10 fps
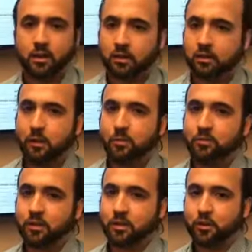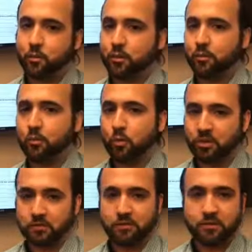It's how much did it increase from
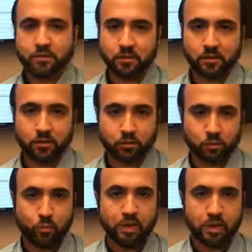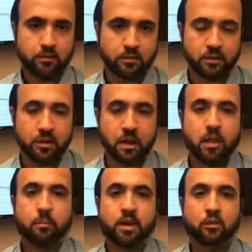2015 to 2018,
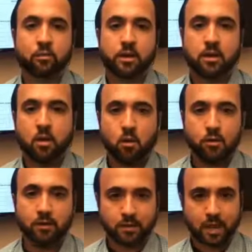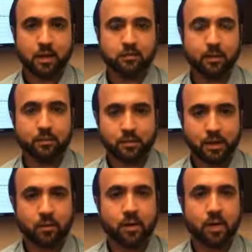because we know that the last time that the
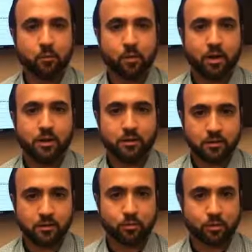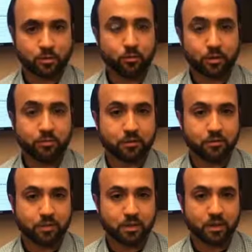county came around and did this was in
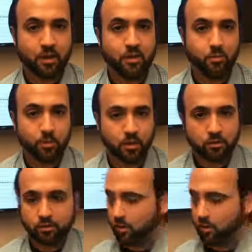2015, three years